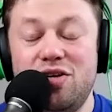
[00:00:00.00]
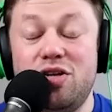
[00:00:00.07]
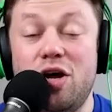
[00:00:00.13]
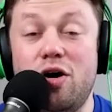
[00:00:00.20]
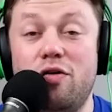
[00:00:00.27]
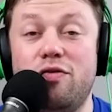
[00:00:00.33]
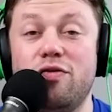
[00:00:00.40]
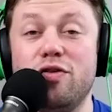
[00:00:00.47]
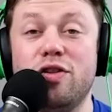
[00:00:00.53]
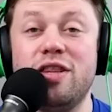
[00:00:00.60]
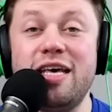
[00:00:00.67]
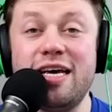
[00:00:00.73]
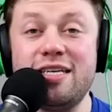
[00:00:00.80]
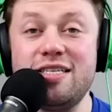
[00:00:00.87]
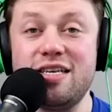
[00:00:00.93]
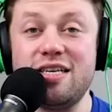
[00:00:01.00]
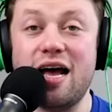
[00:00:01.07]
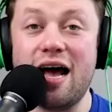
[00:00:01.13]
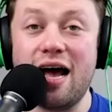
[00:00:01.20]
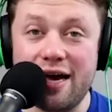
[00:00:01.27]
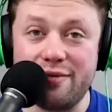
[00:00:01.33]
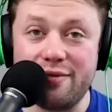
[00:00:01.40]
No, for this,
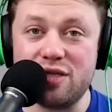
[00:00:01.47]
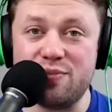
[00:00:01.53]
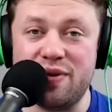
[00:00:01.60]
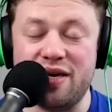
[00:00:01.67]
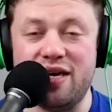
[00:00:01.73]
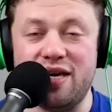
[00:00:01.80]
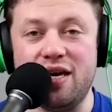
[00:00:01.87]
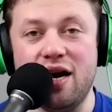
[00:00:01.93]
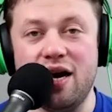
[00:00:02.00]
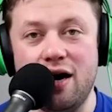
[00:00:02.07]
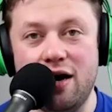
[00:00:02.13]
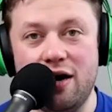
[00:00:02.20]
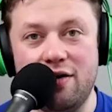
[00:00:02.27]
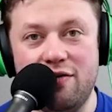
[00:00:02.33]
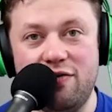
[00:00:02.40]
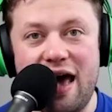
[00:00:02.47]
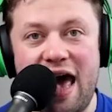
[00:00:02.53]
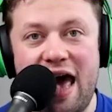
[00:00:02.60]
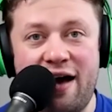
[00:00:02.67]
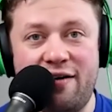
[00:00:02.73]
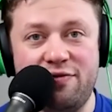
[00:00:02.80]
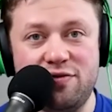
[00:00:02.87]
I'm speaking of
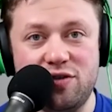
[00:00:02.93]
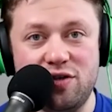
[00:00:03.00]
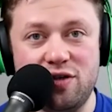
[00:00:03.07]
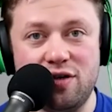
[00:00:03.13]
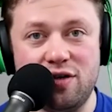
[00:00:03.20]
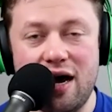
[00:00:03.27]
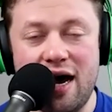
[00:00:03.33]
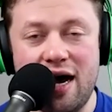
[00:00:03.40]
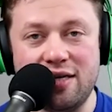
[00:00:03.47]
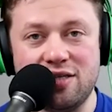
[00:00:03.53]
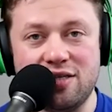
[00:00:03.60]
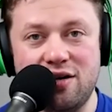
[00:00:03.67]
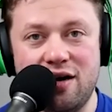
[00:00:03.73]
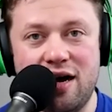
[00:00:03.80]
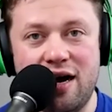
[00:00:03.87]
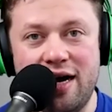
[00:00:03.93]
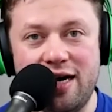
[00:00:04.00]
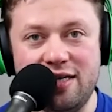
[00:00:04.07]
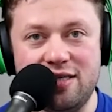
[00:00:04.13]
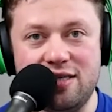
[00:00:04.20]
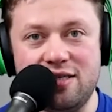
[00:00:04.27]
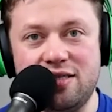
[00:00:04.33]
after Oscar
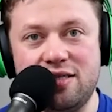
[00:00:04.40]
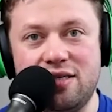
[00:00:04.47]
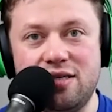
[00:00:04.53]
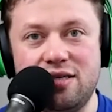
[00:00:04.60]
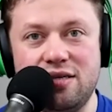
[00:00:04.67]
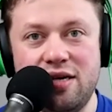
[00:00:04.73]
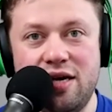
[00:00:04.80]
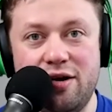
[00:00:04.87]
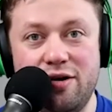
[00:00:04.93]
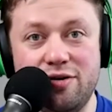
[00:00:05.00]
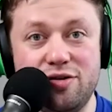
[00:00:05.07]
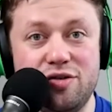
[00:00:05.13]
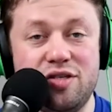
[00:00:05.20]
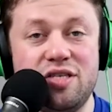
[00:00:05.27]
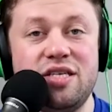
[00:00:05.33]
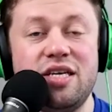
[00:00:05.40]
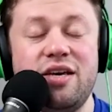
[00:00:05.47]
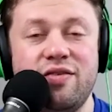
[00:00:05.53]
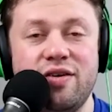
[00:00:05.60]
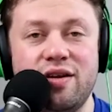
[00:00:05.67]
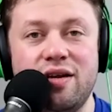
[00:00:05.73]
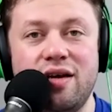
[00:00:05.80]
Isaac's character
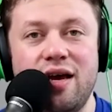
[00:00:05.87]
Steven